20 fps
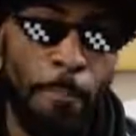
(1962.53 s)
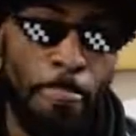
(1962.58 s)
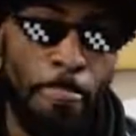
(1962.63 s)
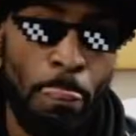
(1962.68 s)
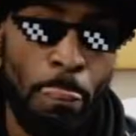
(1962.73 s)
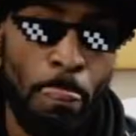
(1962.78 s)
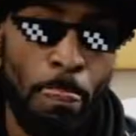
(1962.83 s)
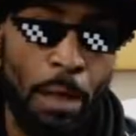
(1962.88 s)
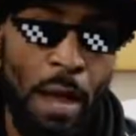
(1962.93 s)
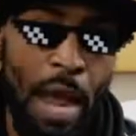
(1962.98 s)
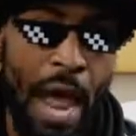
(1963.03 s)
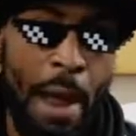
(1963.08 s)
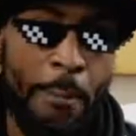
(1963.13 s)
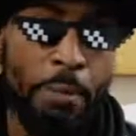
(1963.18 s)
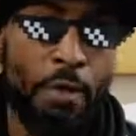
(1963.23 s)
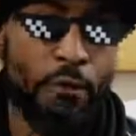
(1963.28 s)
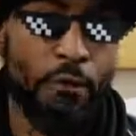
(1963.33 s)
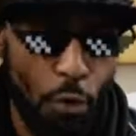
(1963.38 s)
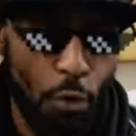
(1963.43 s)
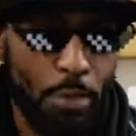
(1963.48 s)
I
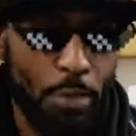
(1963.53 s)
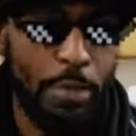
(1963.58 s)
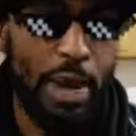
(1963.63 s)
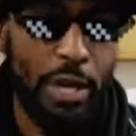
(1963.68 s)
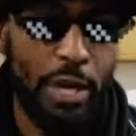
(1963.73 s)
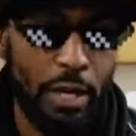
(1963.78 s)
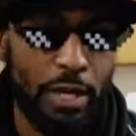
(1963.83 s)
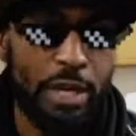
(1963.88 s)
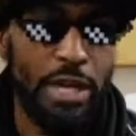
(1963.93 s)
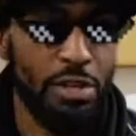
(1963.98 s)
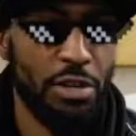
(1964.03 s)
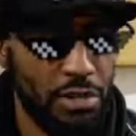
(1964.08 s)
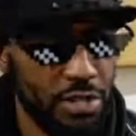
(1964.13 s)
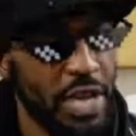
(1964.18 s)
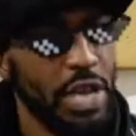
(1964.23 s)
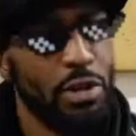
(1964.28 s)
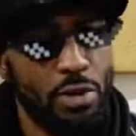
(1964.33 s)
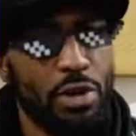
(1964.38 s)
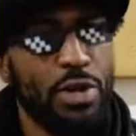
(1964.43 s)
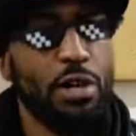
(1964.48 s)
perform like an
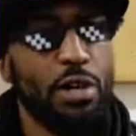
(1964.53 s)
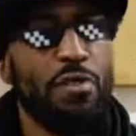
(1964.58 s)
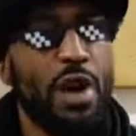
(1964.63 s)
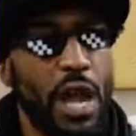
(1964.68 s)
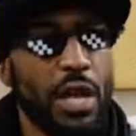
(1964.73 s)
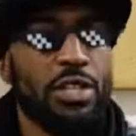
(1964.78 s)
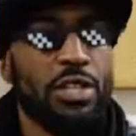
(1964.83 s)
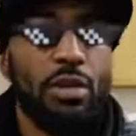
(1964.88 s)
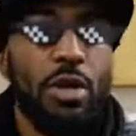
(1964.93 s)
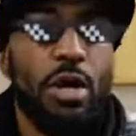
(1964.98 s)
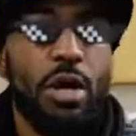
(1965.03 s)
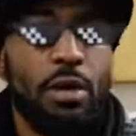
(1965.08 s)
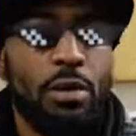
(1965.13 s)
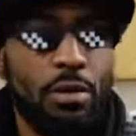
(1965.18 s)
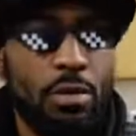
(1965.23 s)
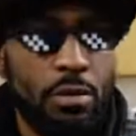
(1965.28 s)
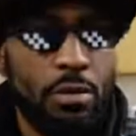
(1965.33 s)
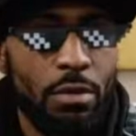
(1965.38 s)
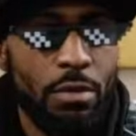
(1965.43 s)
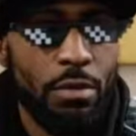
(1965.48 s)
entertainer and a rock star,
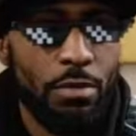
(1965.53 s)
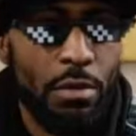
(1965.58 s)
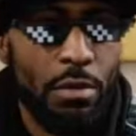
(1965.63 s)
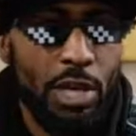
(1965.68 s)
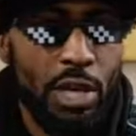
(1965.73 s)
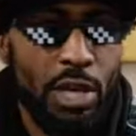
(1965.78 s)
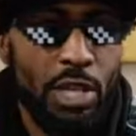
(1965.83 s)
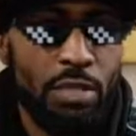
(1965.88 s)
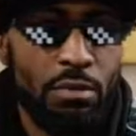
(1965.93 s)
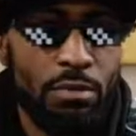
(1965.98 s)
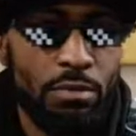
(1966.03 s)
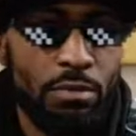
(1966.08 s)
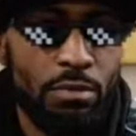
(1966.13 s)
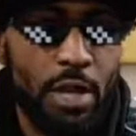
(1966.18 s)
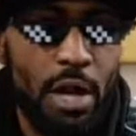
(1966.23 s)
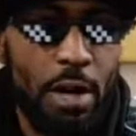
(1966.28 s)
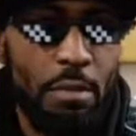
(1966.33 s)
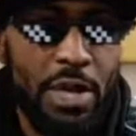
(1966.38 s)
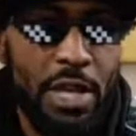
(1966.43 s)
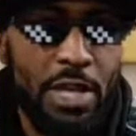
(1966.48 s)
because you know what I
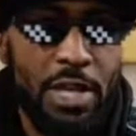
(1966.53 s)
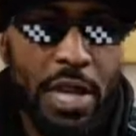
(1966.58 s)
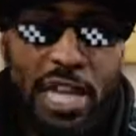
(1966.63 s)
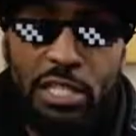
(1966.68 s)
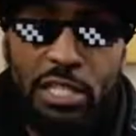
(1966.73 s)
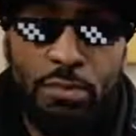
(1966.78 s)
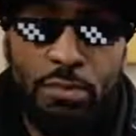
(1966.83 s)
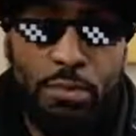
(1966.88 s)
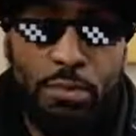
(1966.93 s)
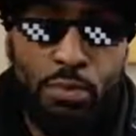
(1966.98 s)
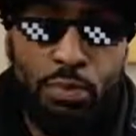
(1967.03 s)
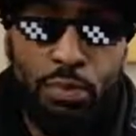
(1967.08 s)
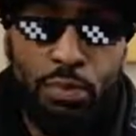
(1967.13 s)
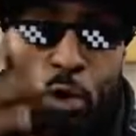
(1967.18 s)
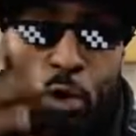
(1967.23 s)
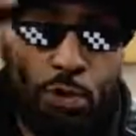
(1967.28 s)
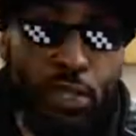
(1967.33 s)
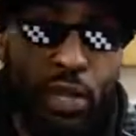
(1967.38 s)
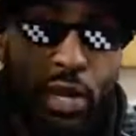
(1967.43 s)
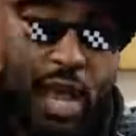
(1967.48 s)
mean,
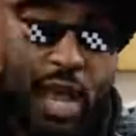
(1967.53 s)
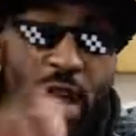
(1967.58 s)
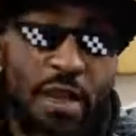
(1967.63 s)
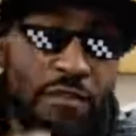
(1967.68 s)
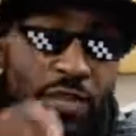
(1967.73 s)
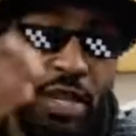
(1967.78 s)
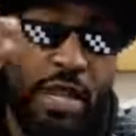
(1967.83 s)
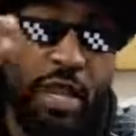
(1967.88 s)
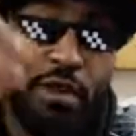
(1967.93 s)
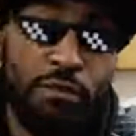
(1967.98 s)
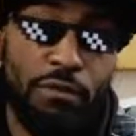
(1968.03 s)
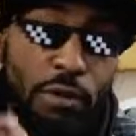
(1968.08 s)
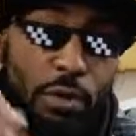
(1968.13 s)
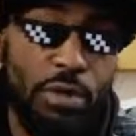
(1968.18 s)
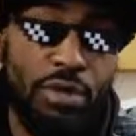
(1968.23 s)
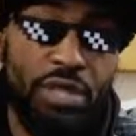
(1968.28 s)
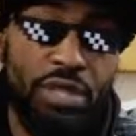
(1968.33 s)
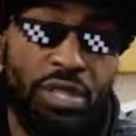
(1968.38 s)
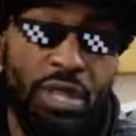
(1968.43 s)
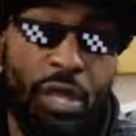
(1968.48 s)
those are heavy
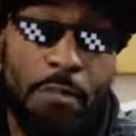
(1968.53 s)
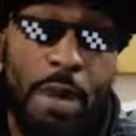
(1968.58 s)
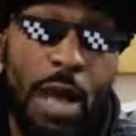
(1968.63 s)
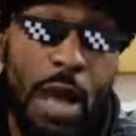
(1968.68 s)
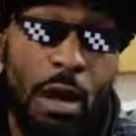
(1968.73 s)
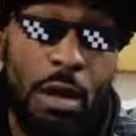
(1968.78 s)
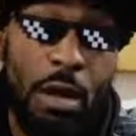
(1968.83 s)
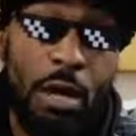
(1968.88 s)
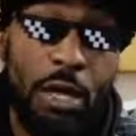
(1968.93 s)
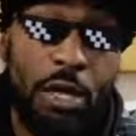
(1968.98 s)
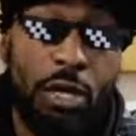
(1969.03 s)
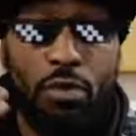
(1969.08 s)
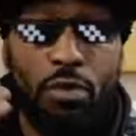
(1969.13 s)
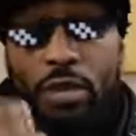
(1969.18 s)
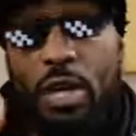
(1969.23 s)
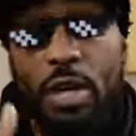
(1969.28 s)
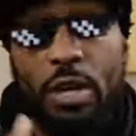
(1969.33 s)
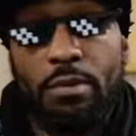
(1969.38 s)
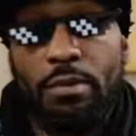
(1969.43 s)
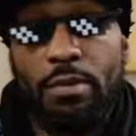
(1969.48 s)
influences in my
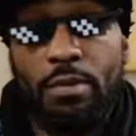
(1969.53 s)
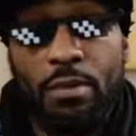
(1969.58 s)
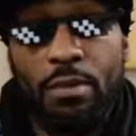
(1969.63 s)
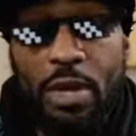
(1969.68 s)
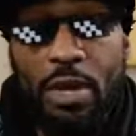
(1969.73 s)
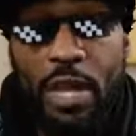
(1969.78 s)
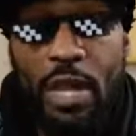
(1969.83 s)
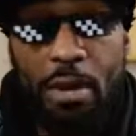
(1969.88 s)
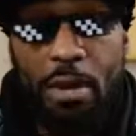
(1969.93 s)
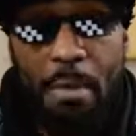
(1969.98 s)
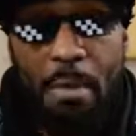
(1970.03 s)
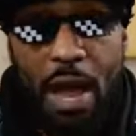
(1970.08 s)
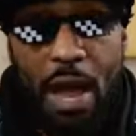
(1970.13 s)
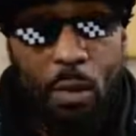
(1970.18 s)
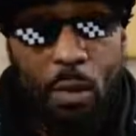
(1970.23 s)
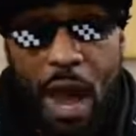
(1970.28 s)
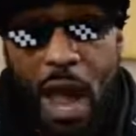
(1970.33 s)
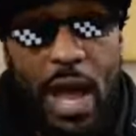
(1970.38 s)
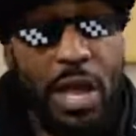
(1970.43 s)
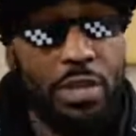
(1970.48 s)
career and
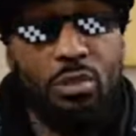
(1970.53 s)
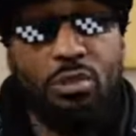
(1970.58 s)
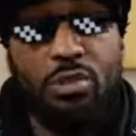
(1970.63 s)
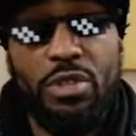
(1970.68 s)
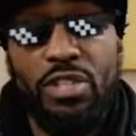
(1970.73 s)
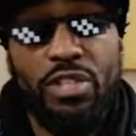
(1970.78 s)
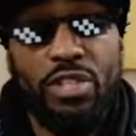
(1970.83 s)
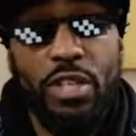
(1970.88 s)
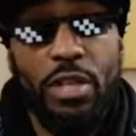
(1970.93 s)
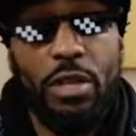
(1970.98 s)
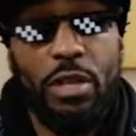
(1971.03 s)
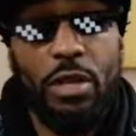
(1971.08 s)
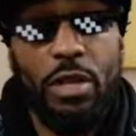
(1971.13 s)
why I do this shit.